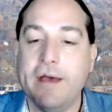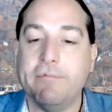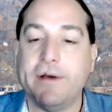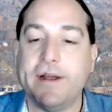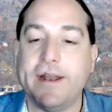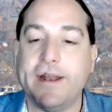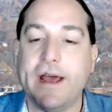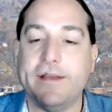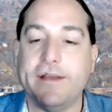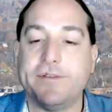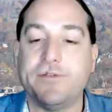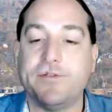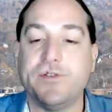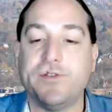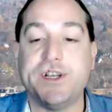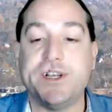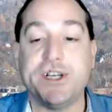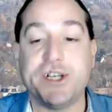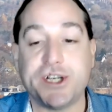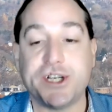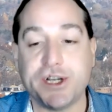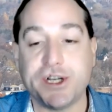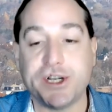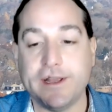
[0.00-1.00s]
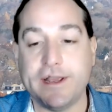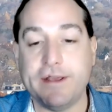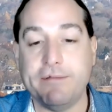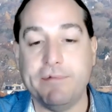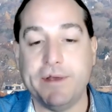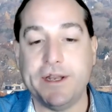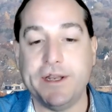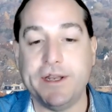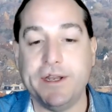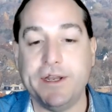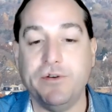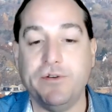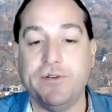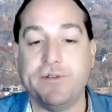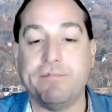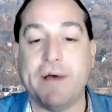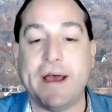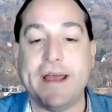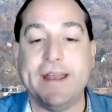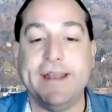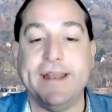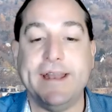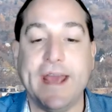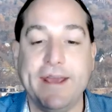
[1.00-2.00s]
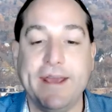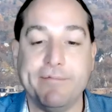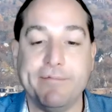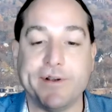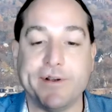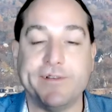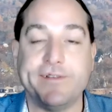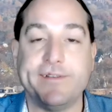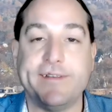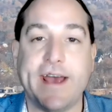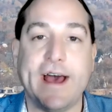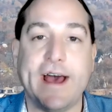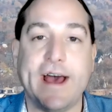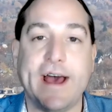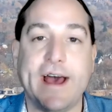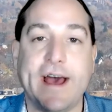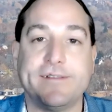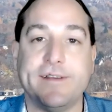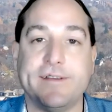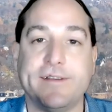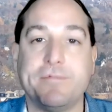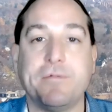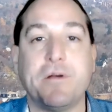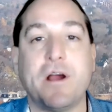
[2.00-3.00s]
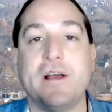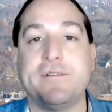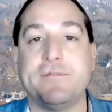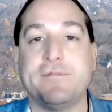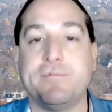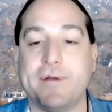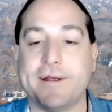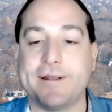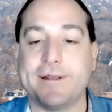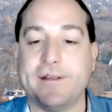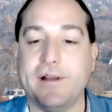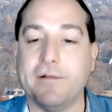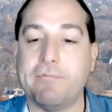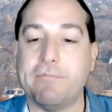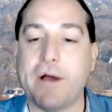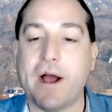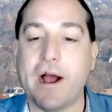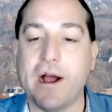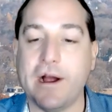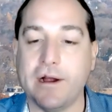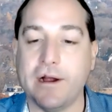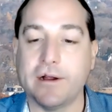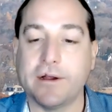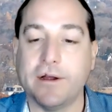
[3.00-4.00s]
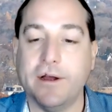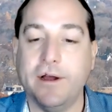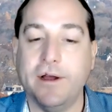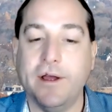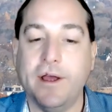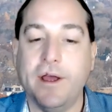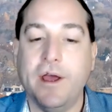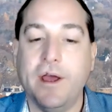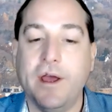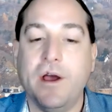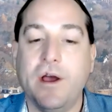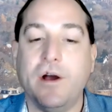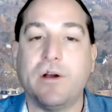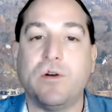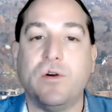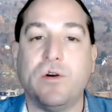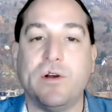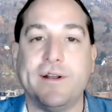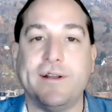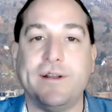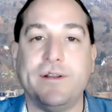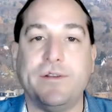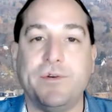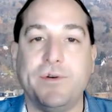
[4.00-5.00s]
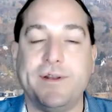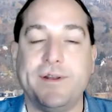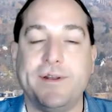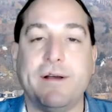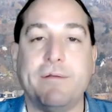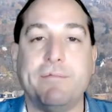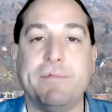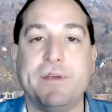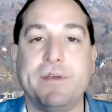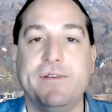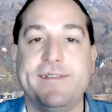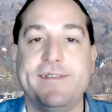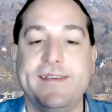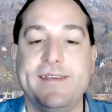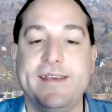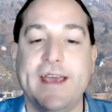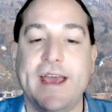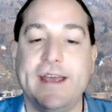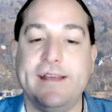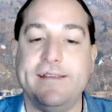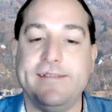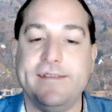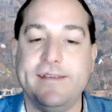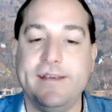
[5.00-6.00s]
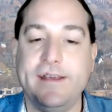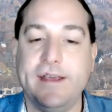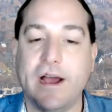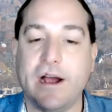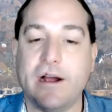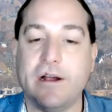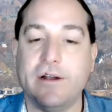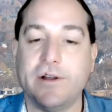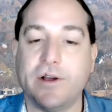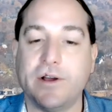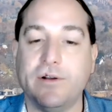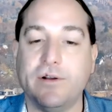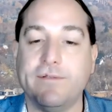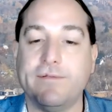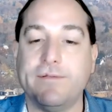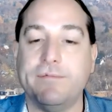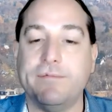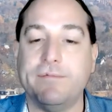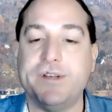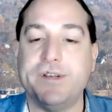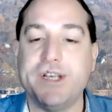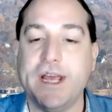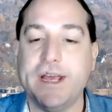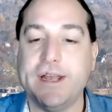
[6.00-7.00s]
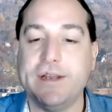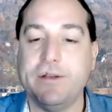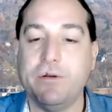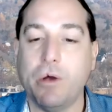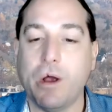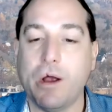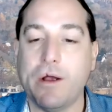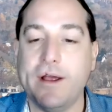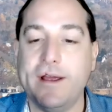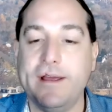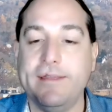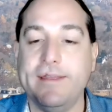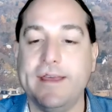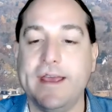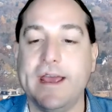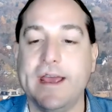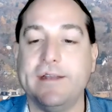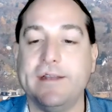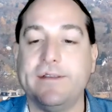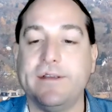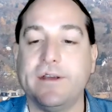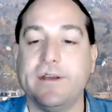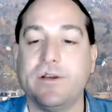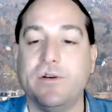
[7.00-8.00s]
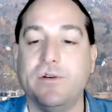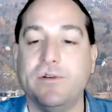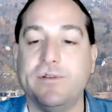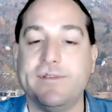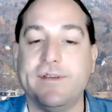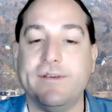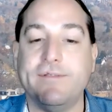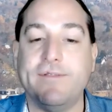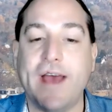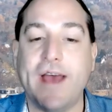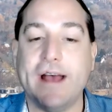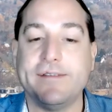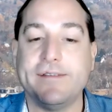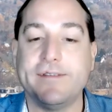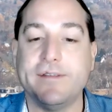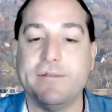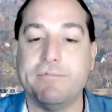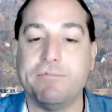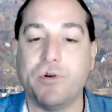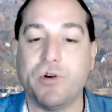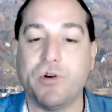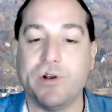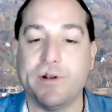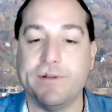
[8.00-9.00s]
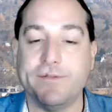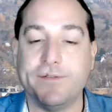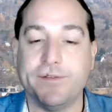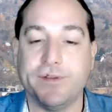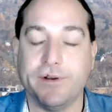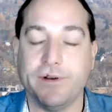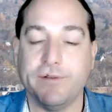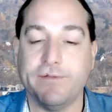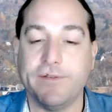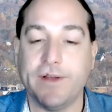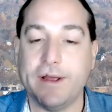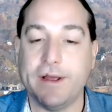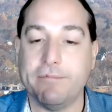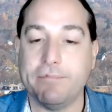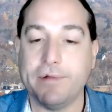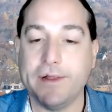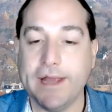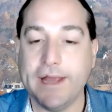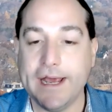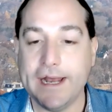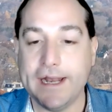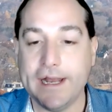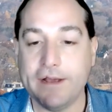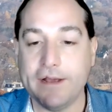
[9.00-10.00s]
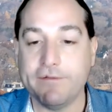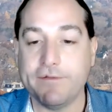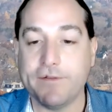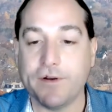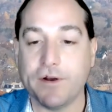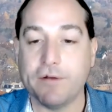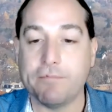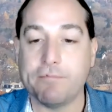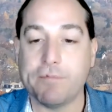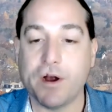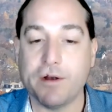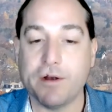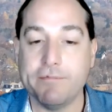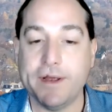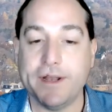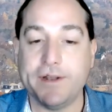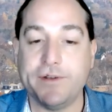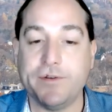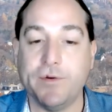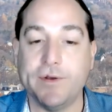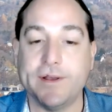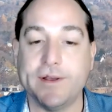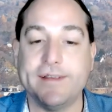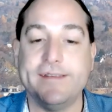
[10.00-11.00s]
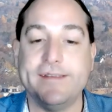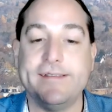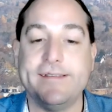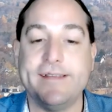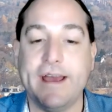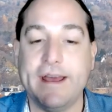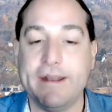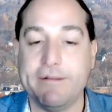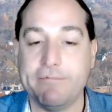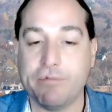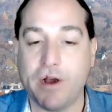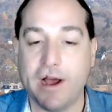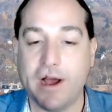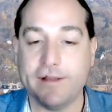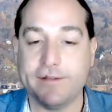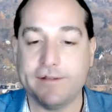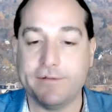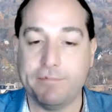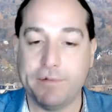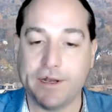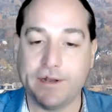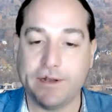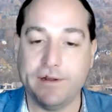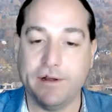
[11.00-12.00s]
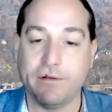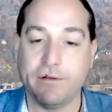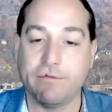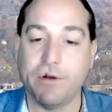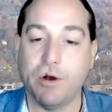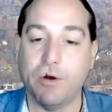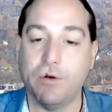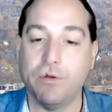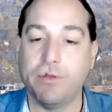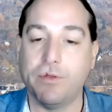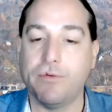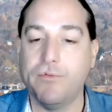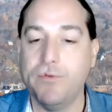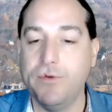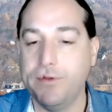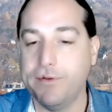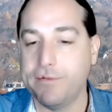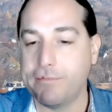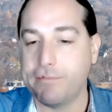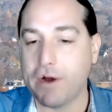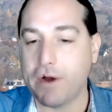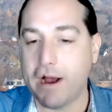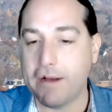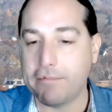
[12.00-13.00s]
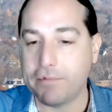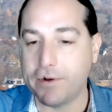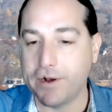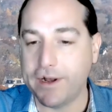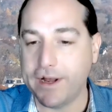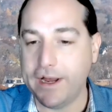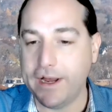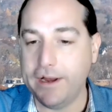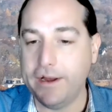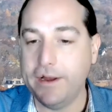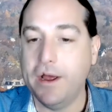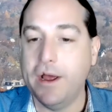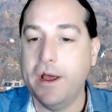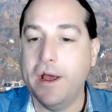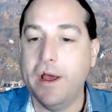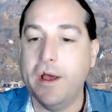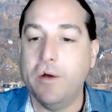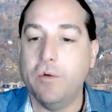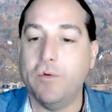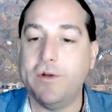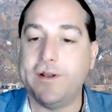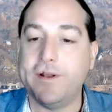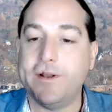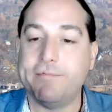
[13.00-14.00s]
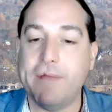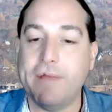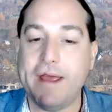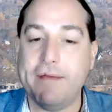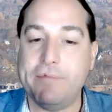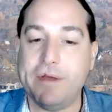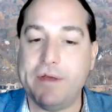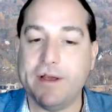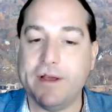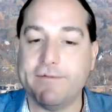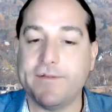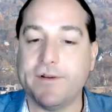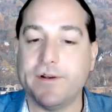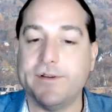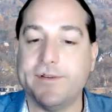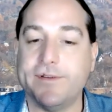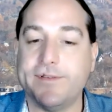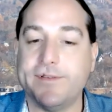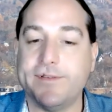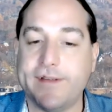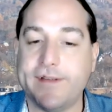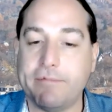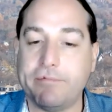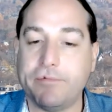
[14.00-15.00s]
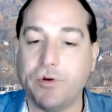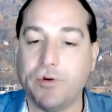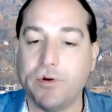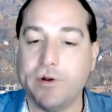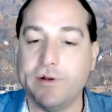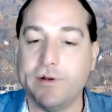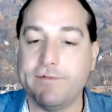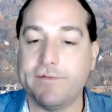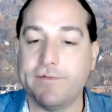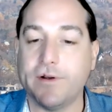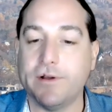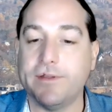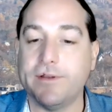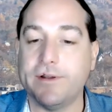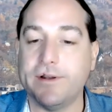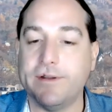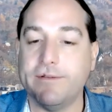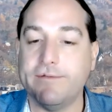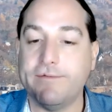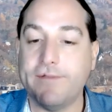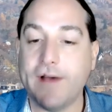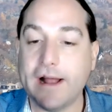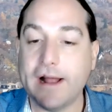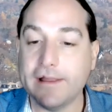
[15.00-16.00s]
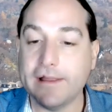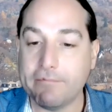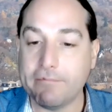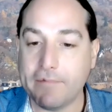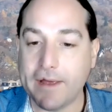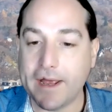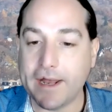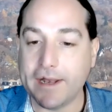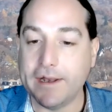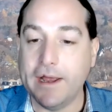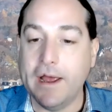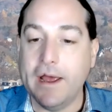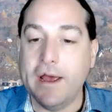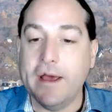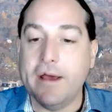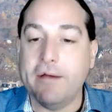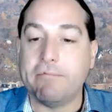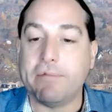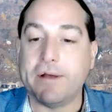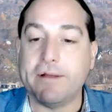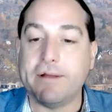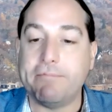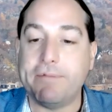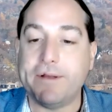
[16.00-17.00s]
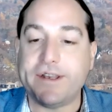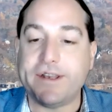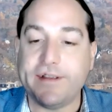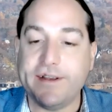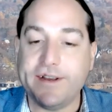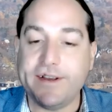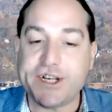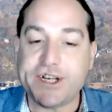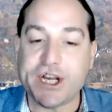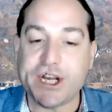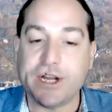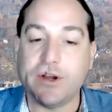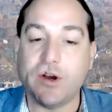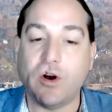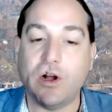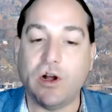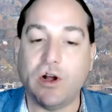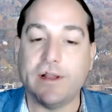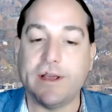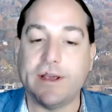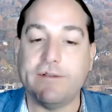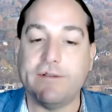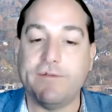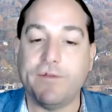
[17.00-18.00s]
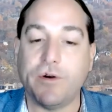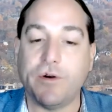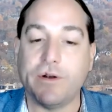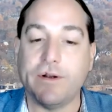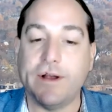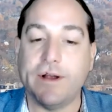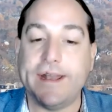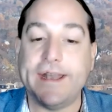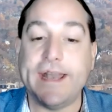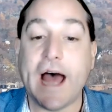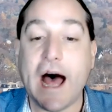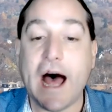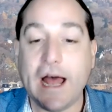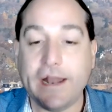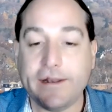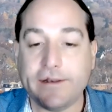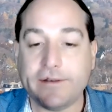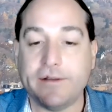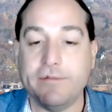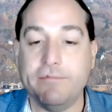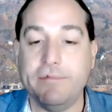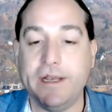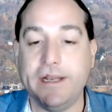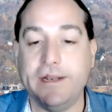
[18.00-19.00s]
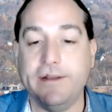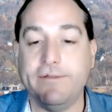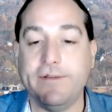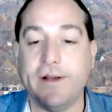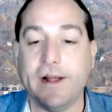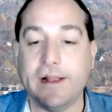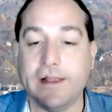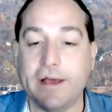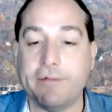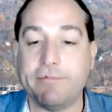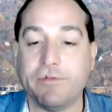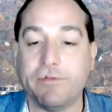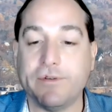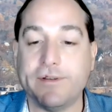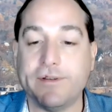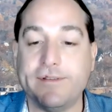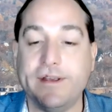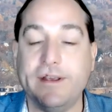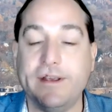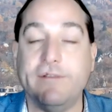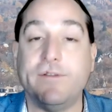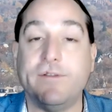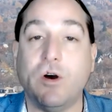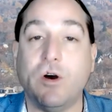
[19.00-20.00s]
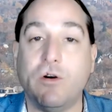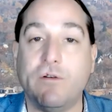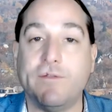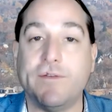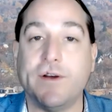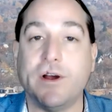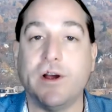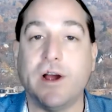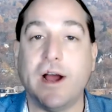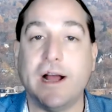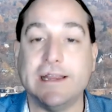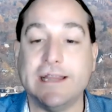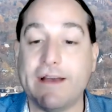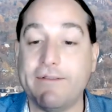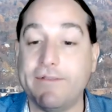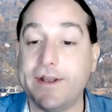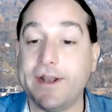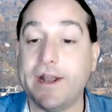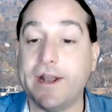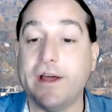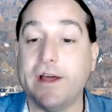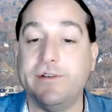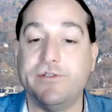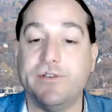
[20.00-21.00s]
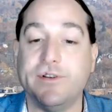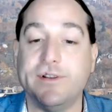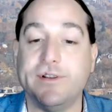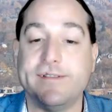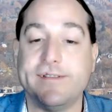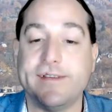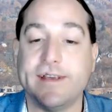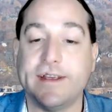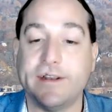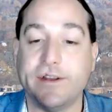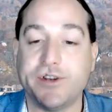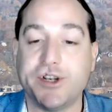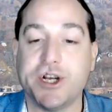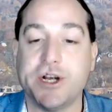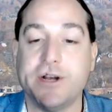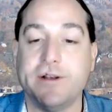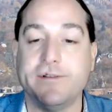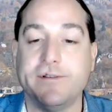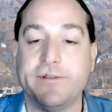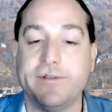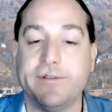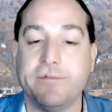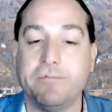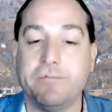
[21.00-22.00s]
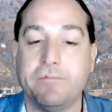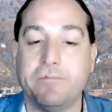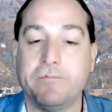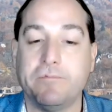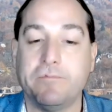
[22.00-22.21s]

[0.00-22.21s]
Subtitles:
but has traditionally been used by neighbors to access Prospect Hill Park. According to a WCAC article from January, the Anticos have asked the Board of Survey and Planning for a permit to extend Prospect Hill Road through the property, which may be a first step toward further development, but a petition calling for it not to be developed received over 1,100 signatures.